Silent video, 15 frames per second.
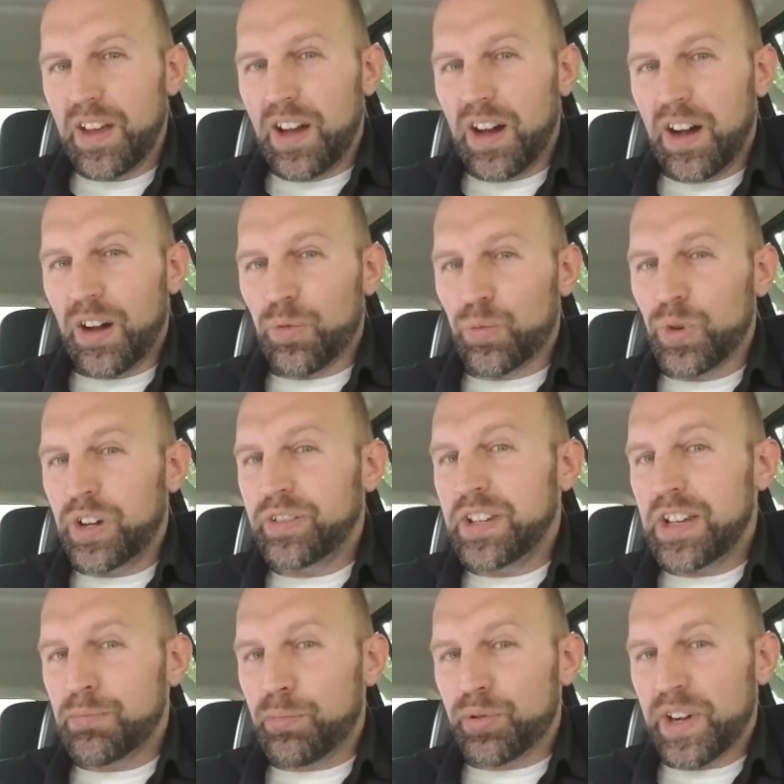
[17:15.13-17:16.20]
uh, really
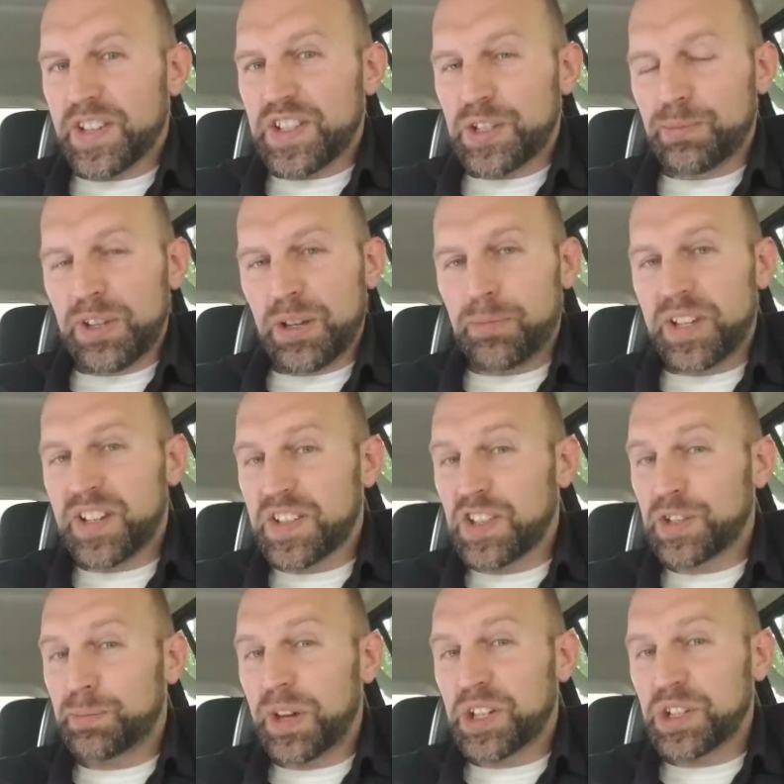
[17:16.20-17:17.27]
impressed me because
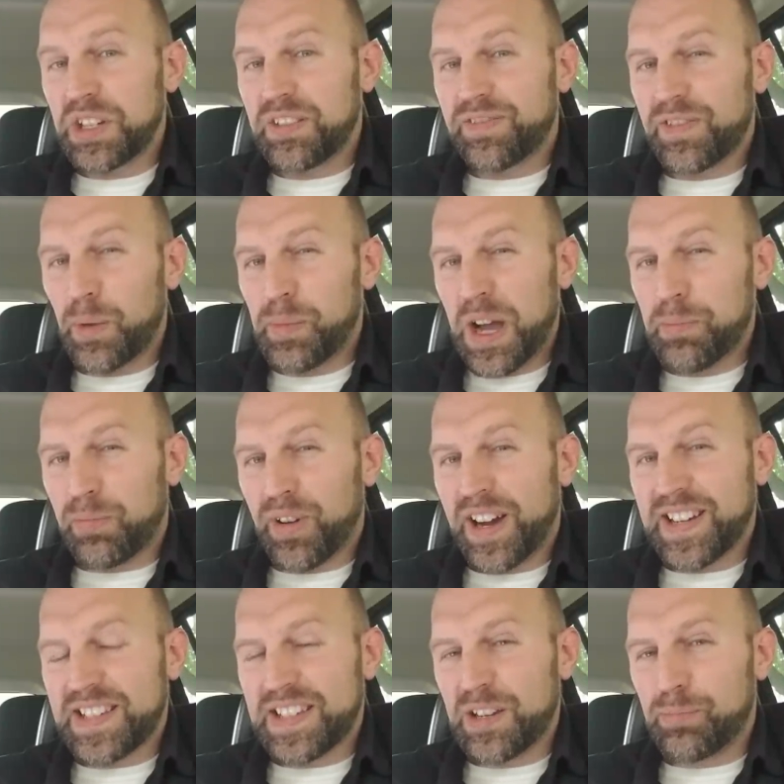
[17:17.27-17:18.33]
especially from my
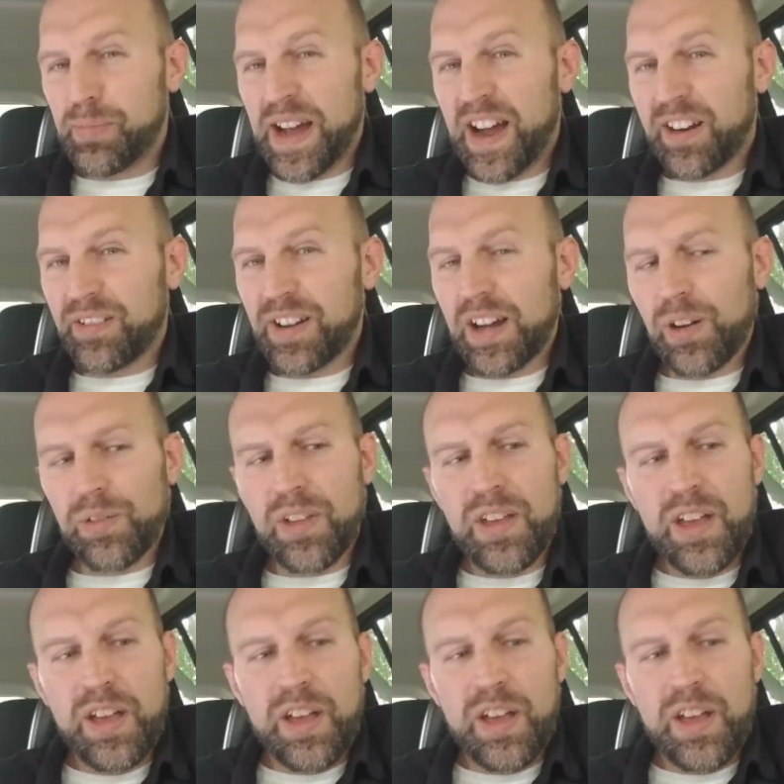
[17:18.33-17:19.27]
Protestant background,